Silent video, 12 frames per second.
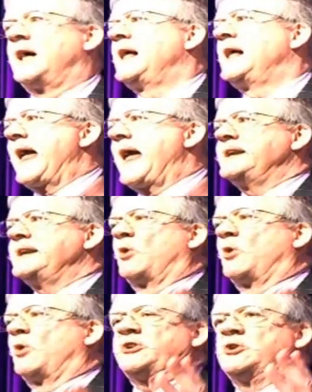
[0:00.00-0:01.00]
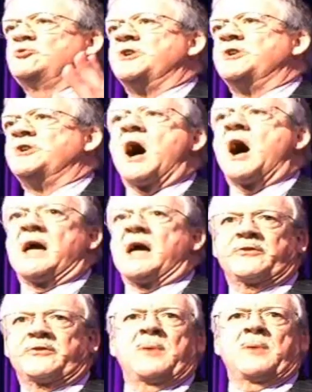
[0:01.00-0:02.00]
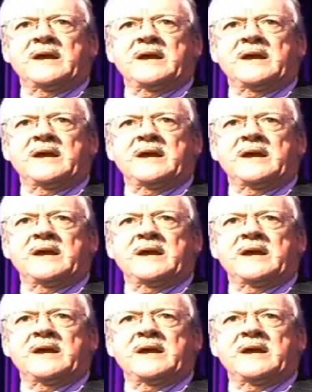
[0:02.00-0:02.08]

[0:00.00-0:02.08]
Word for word: Anybody who denies the plain